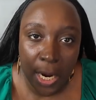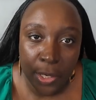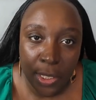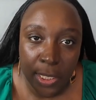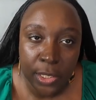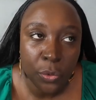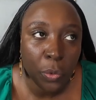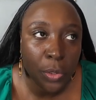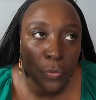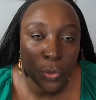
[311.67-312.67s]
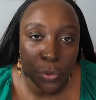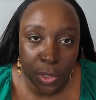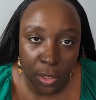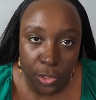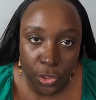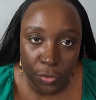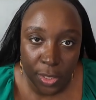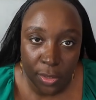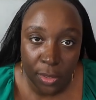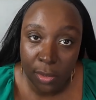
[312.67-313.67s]
Ireland, one of those
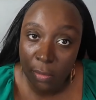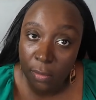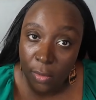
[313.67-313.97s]
countries.